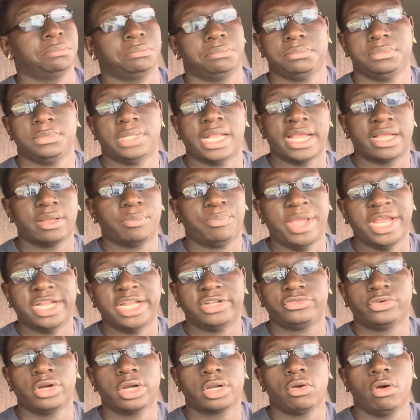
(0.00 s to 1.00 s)
They can pay the
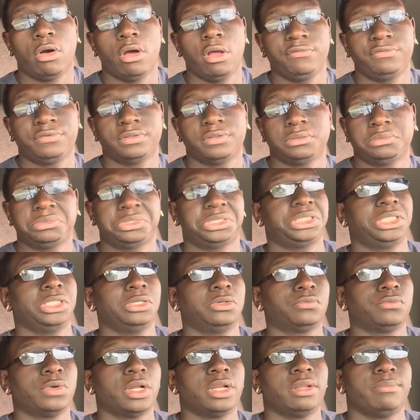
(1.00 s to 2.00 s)
truck off and still
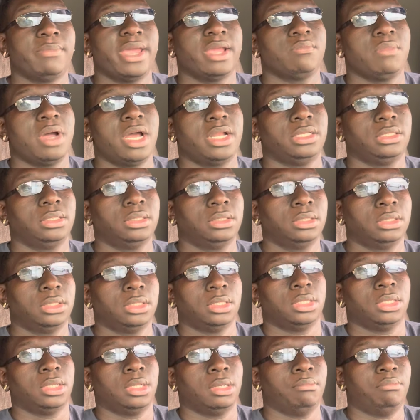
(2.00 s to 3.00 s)
run and make money.
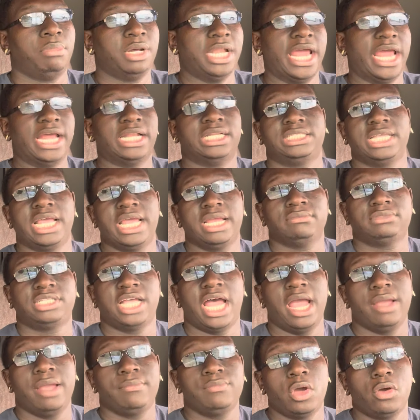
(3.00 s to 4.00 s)
But at the same
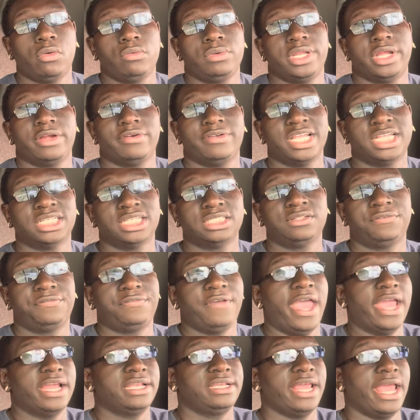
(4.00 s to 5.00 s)
time, though, there is the
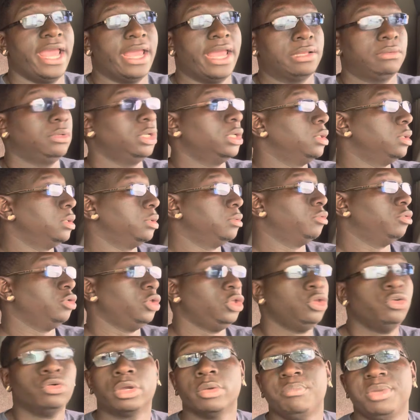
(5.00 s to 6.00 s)
fact that
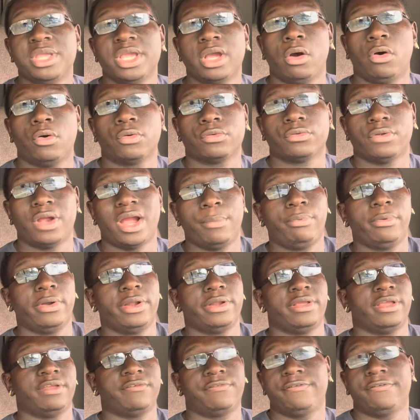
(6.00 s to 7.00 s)
you can be an owner operator
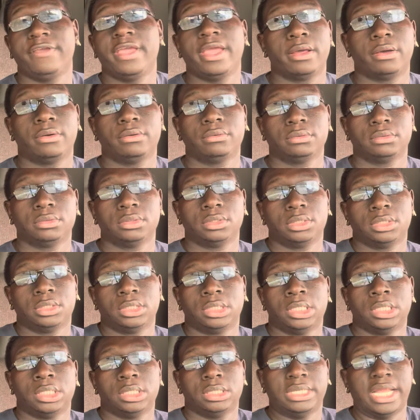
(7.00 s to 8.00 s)
and fail.
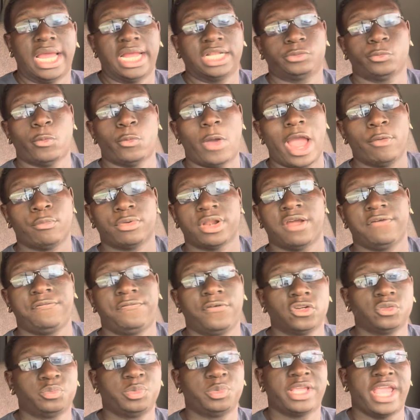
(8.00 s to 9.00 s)
That's why when I
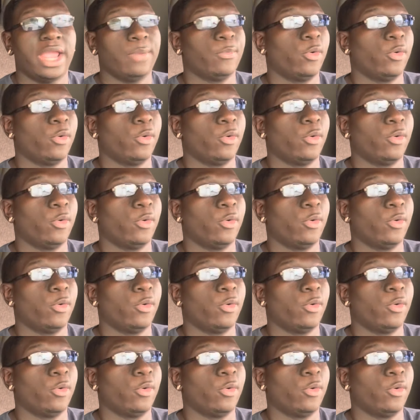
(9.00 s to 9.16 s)
first became